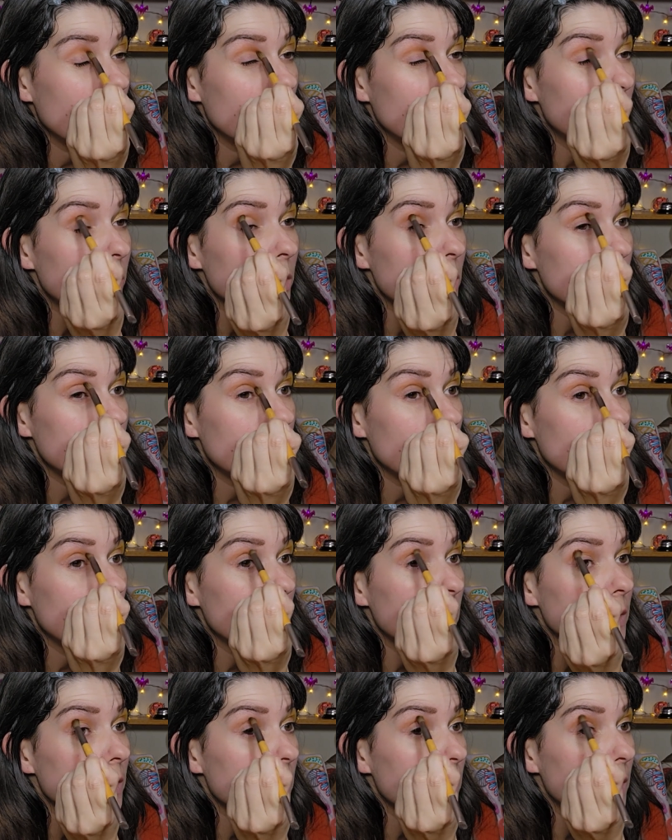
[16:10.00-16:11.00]
I'm just
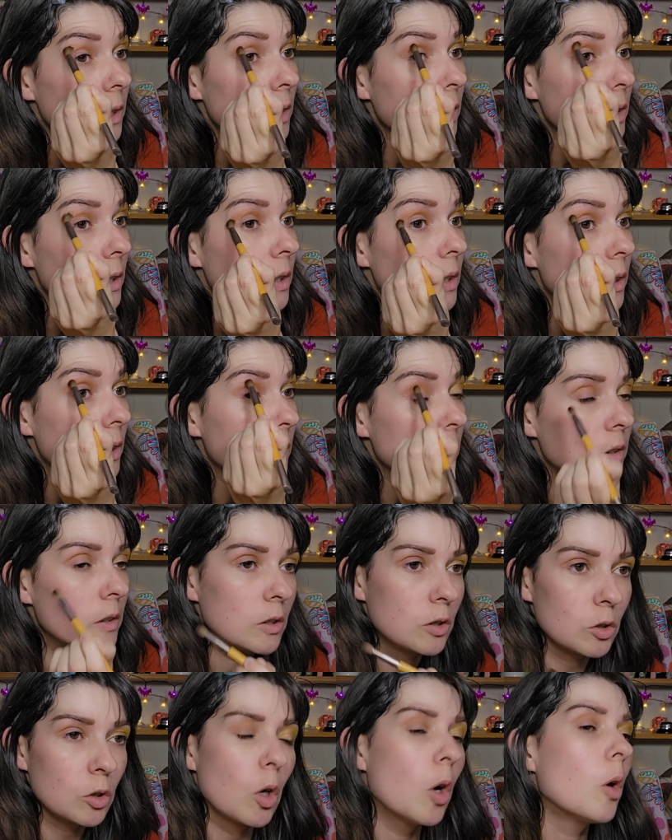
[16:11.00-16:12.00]
focusing it in
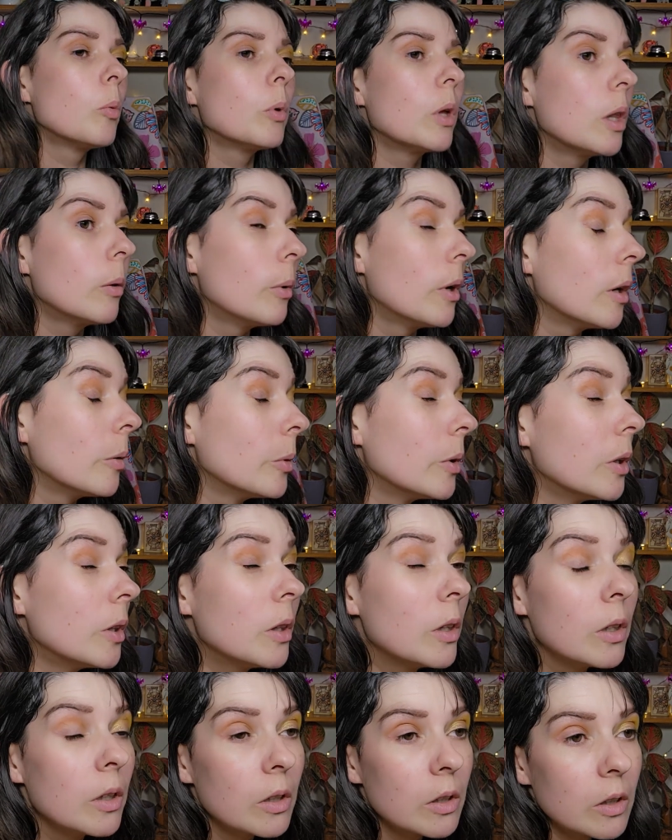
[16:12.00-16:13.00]
the top at the moment.